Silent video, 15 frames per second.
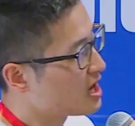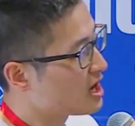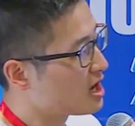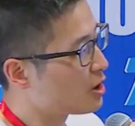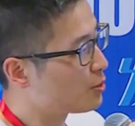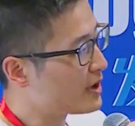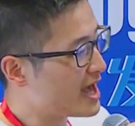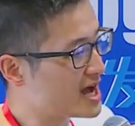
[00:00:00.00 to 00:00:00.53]

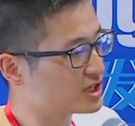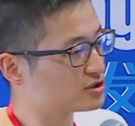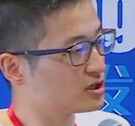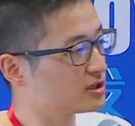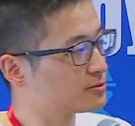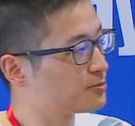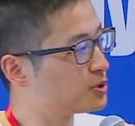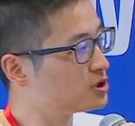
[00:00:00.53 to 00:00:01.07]
uh, we
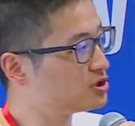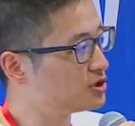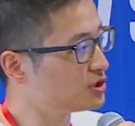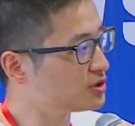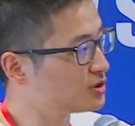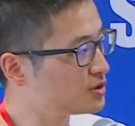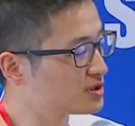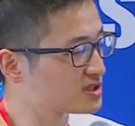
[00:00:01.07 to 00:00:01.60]
actually
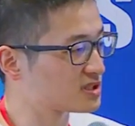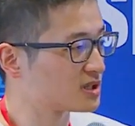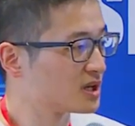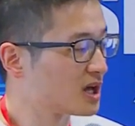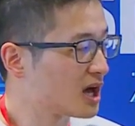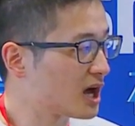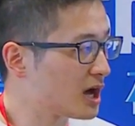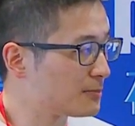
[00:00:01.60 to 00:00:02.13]
produced,
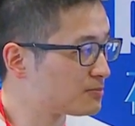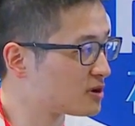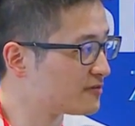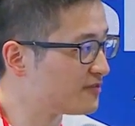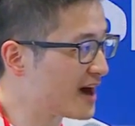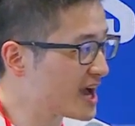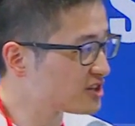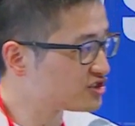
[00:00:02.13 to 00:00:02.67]
uh,
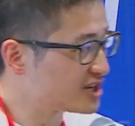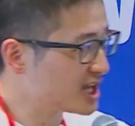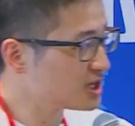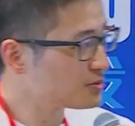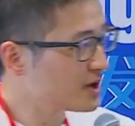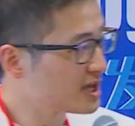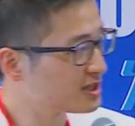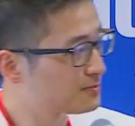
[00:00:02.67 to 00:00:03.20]
provide,
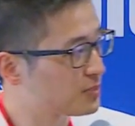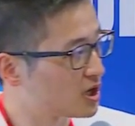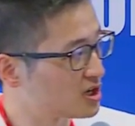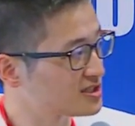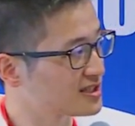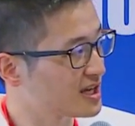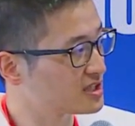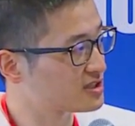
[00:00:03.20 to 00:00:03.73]
generate the
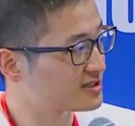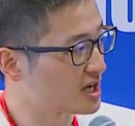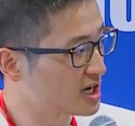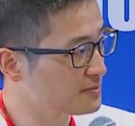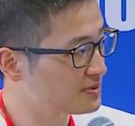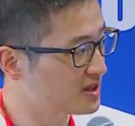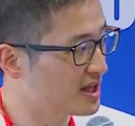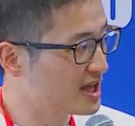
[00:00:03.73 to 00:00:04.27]
personalized study
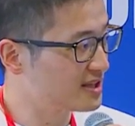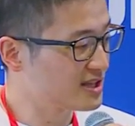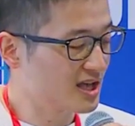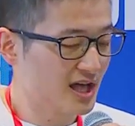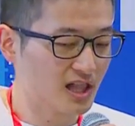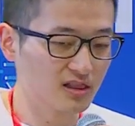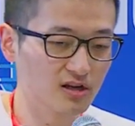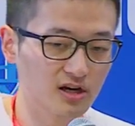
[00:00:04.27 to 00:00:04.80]
plan
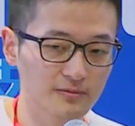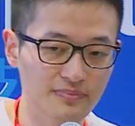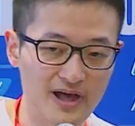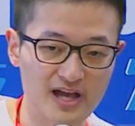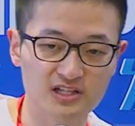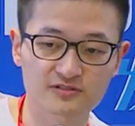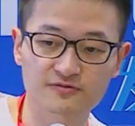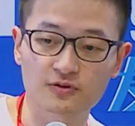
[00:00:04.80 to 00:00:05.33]
and learning
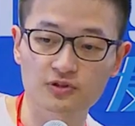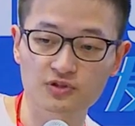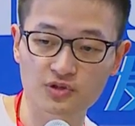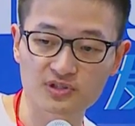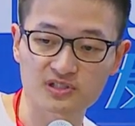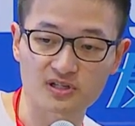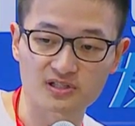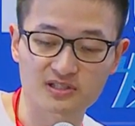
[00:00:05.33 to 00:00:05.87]
package for
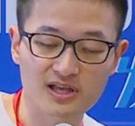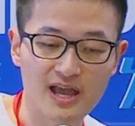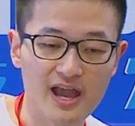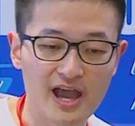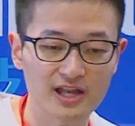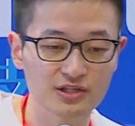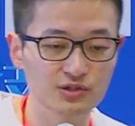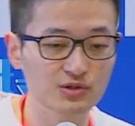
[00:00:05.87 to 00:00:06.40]
users.
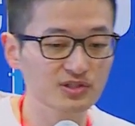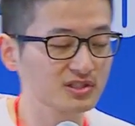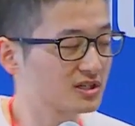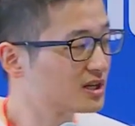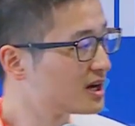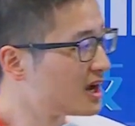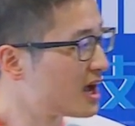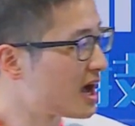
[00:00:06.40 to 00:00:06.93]
And
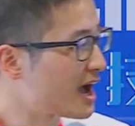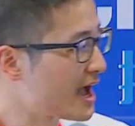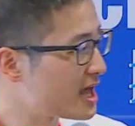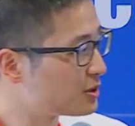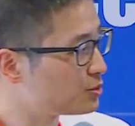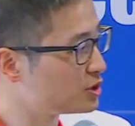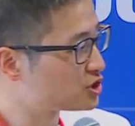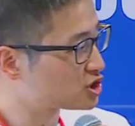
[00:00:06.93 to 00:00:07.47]
user,
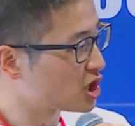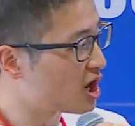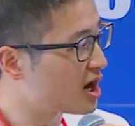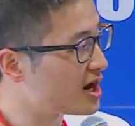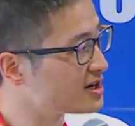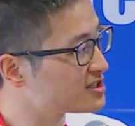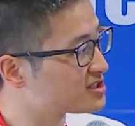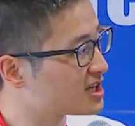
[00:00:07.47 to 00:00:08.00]
and we
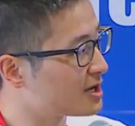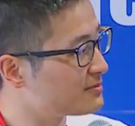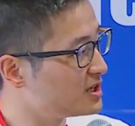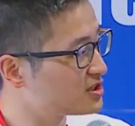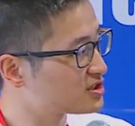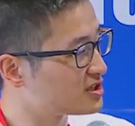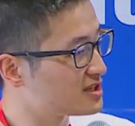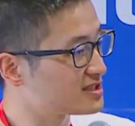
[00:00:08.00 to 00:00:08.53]
charge the
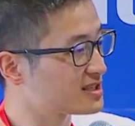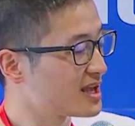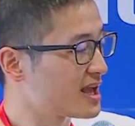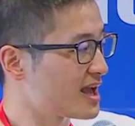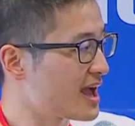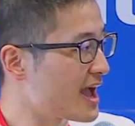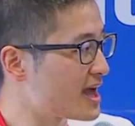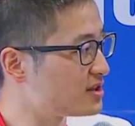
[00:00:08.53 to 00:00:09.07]
commissions
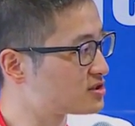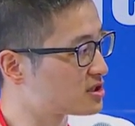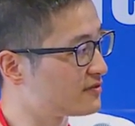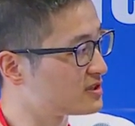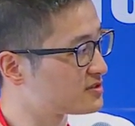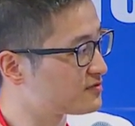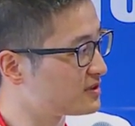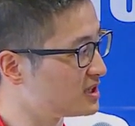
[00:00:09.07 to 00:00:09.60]
and
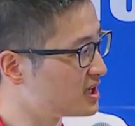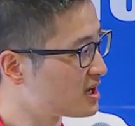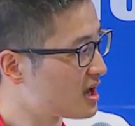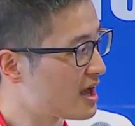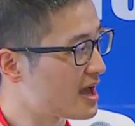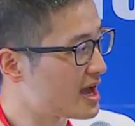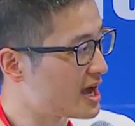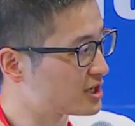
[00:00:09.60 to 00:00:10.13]
service fee
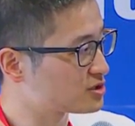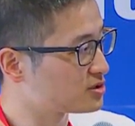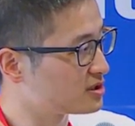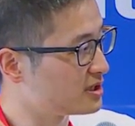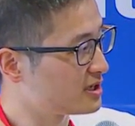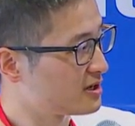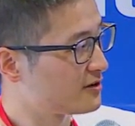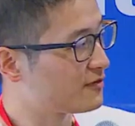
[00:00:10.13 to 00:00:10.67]

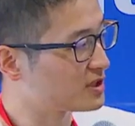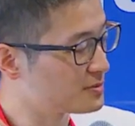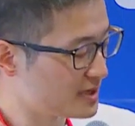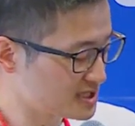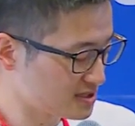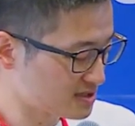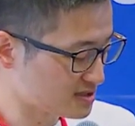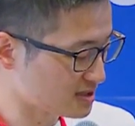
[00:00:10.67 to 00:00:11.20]
actually from the
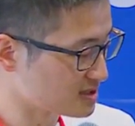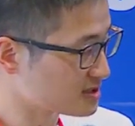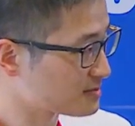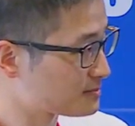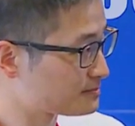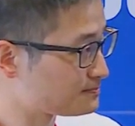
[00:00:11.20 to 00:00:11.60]
businesses.